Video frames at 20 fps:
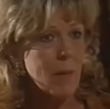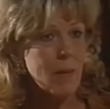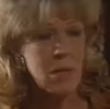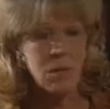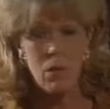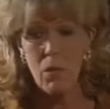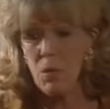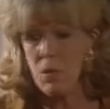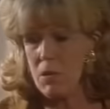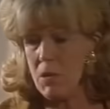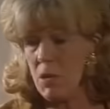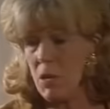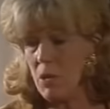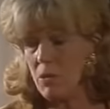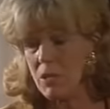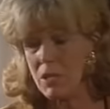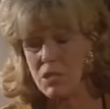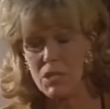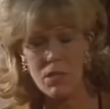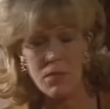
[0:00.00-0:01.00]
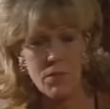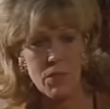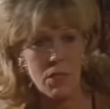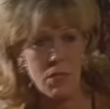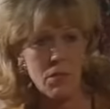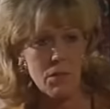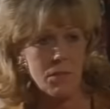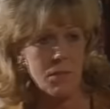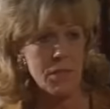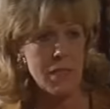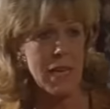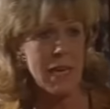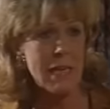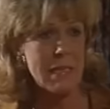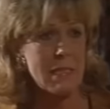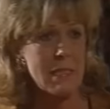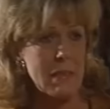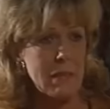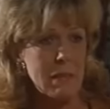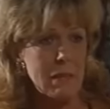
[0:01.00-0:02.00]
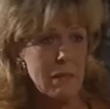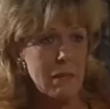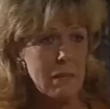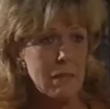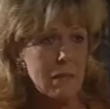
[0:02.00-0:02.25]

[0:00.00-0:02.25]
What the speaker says: I mean, Lord knows I suffered enough for that.